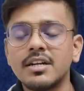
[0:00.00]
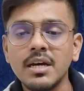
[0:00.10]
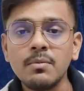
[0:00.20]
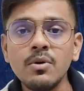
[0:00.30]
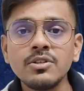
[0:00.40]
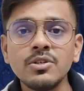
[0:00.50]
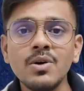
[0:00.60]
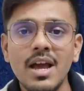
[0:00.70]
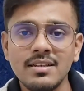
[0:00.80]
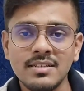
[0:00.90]

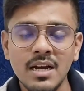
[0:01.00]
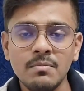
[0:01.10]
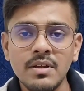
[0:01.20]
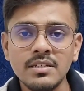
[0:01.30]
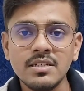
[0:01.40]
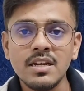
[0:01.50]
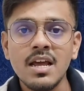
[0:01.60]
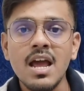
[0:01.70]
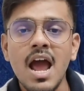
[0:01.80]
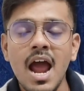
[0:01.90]
WHO established
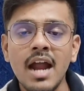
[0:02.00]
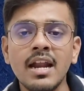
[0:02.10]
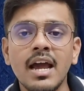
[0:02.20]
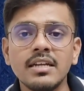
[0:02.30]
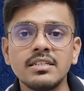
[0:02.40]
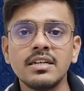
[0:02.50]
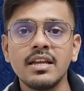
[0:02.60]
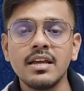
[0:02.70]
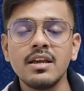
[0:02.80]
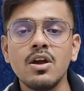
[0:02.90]
Hand Hygiene
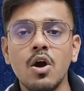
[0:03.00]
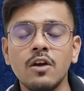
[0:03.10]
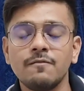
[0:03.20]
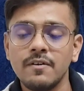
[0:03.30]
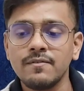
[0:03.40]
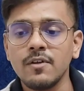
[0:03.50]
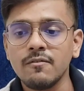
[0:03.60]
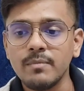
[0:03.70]
Day on 5th of